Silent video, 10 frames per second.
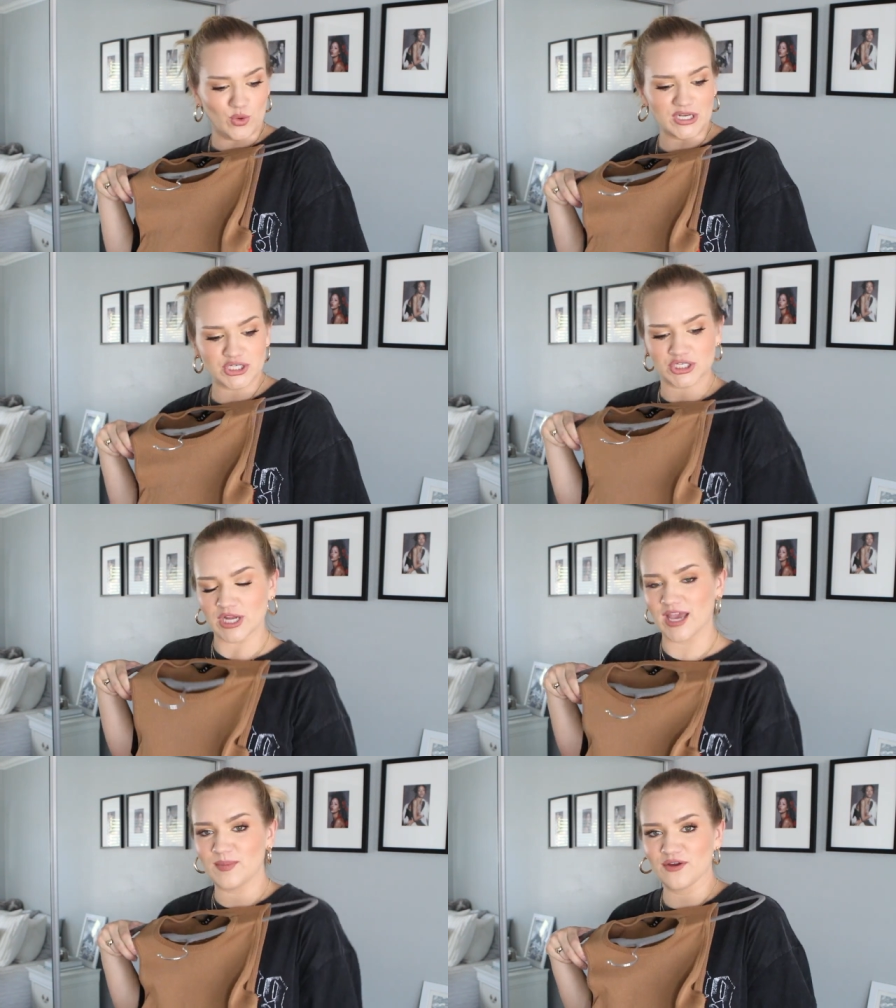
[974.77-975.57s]
which
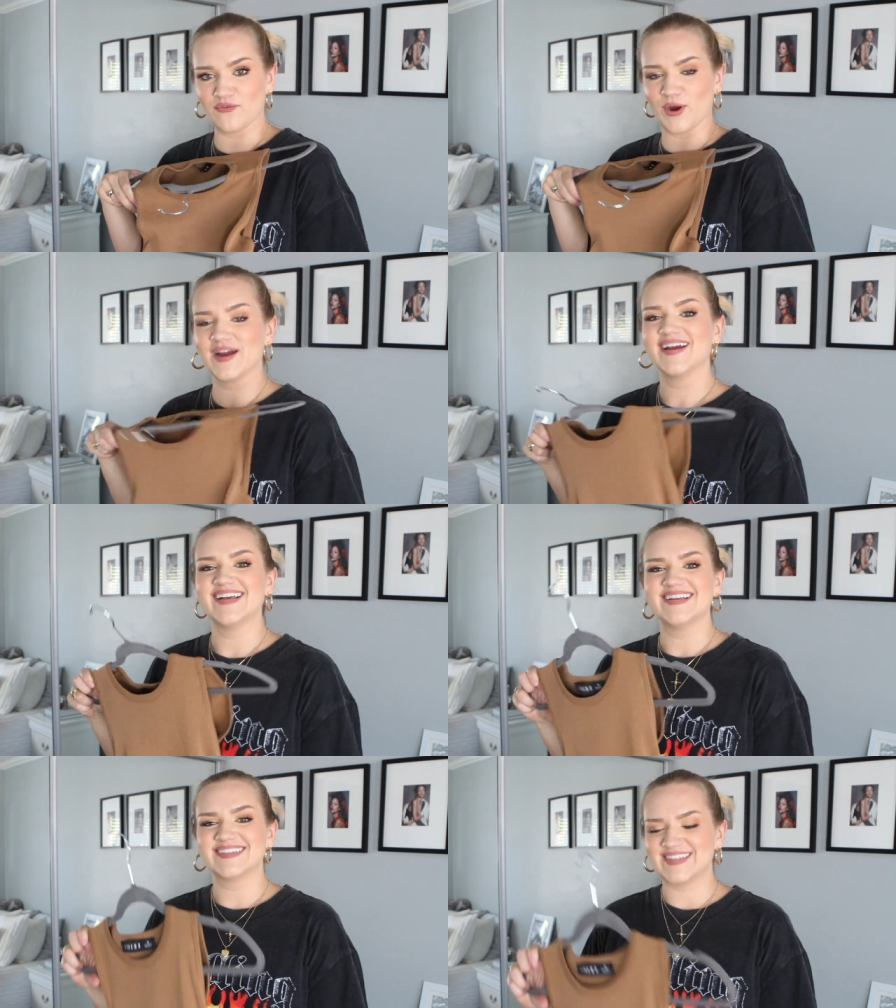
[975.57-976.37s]
I'm here for.
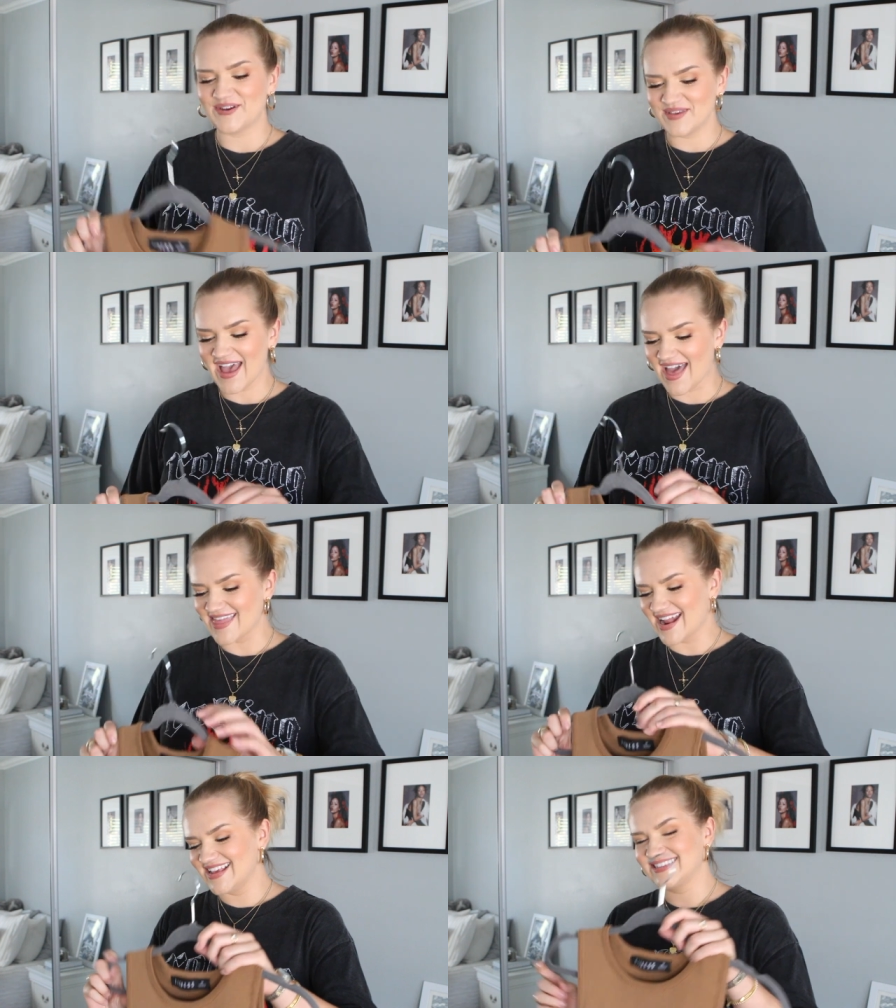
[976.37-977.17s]
So yeah,
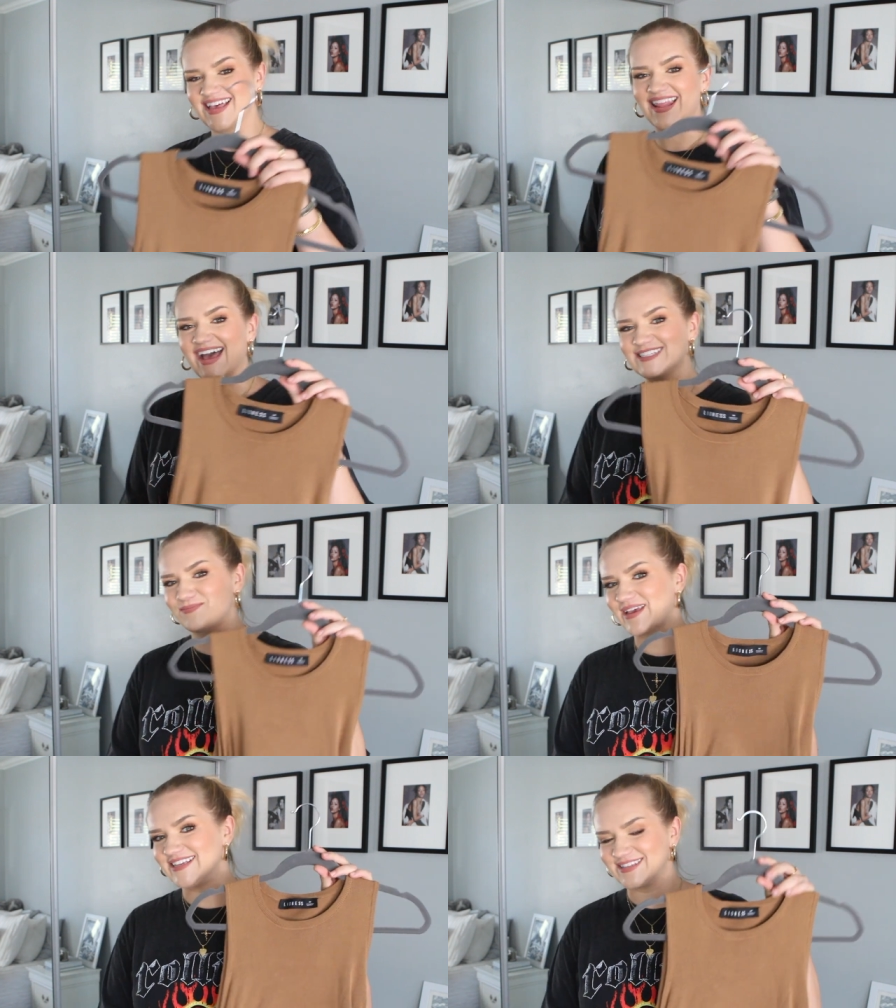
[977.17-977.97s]
that is the last
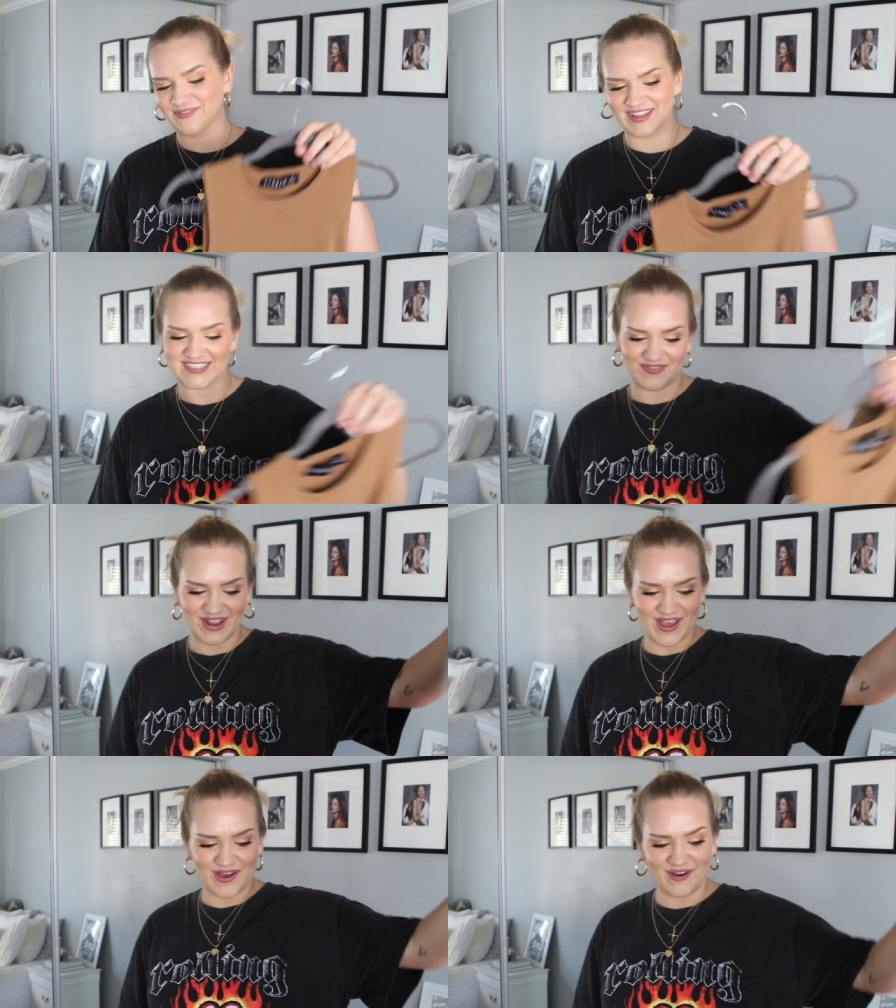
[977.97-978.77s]
piece for this
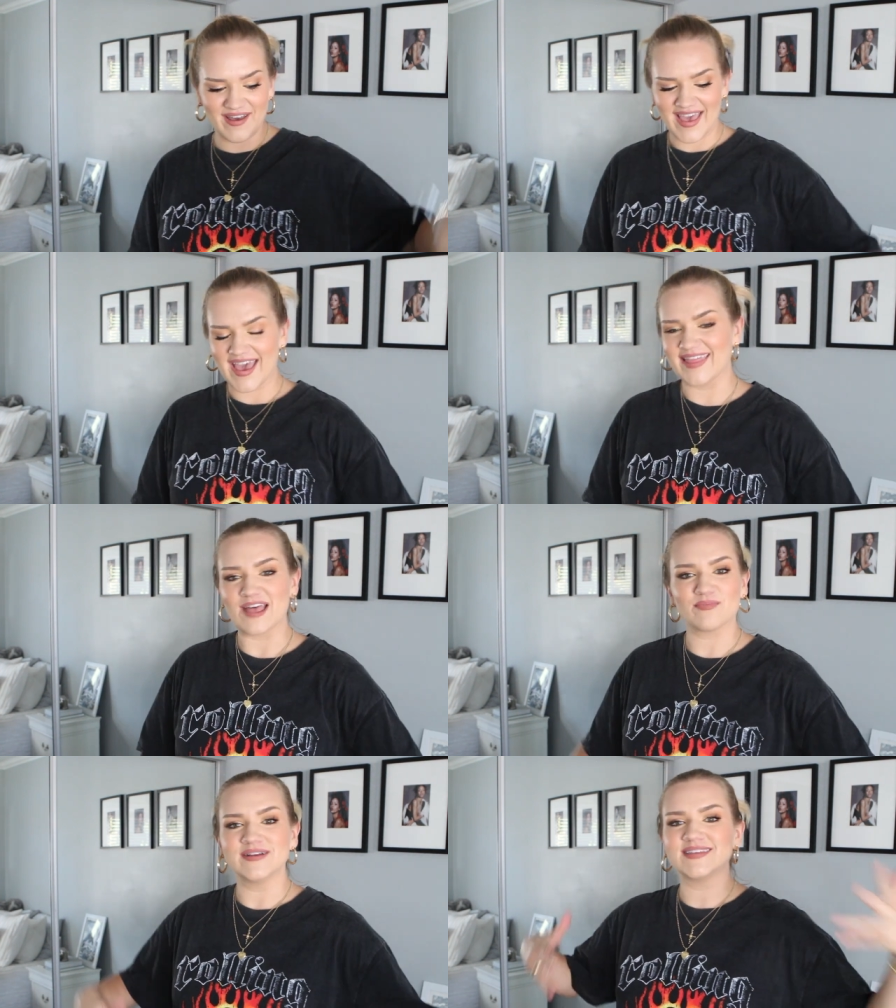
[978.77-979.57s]
video, and
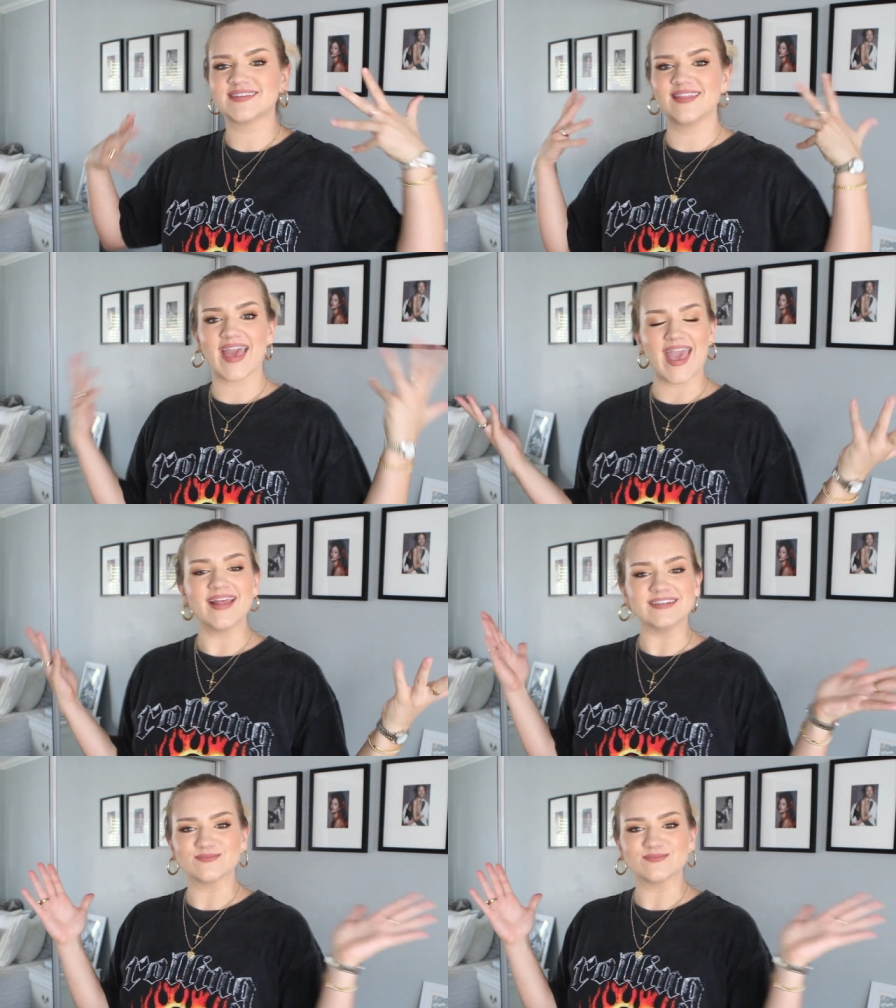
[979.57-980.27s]
that brings us to the end.